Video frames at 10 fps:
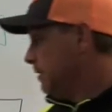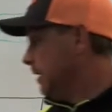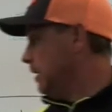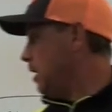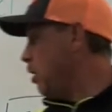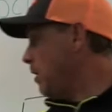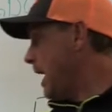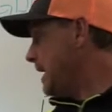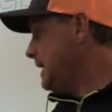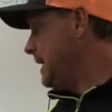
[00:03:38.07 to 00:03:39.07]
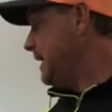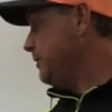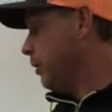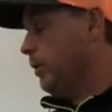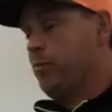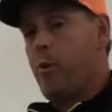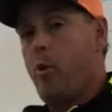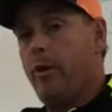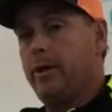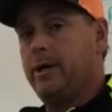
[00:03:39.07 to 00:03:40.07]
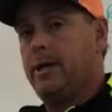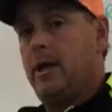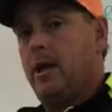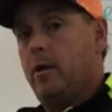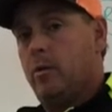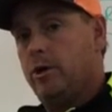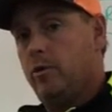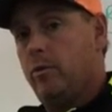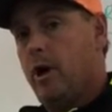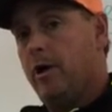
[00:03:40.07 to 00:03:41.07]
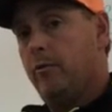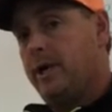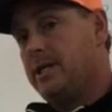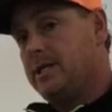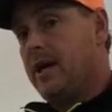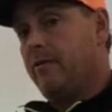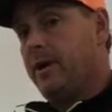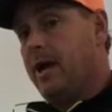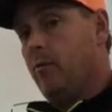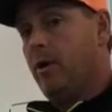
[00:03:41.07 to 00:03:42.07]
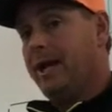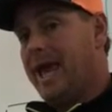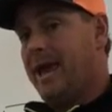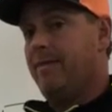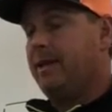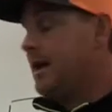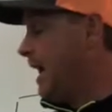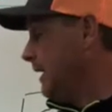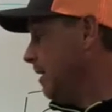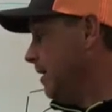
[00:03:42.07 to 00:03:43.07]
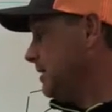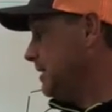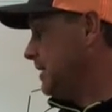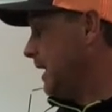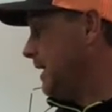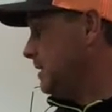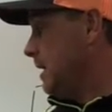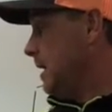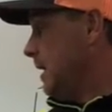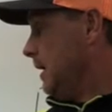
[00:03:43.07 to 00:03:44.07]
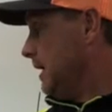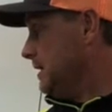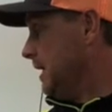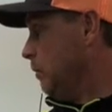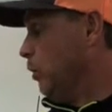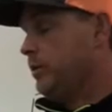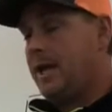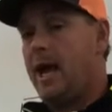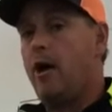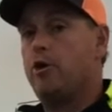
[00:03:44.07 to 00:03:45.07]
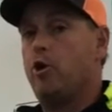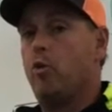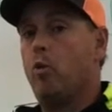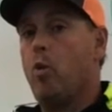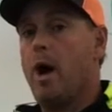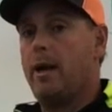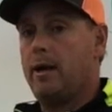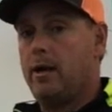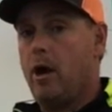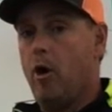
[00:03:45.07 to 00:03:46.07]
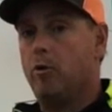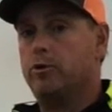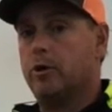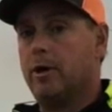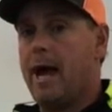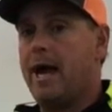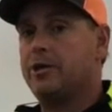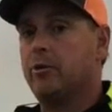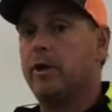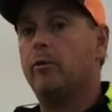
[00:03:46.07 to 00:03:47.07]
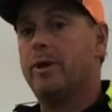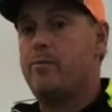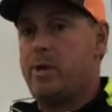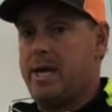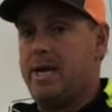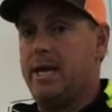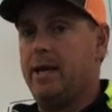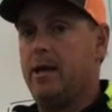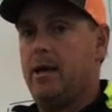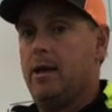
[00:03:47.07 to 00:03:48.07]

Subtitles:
The node IDs are important when you run Rediscover Network and the diagnostics test because it will tell you what nodes are actually repeating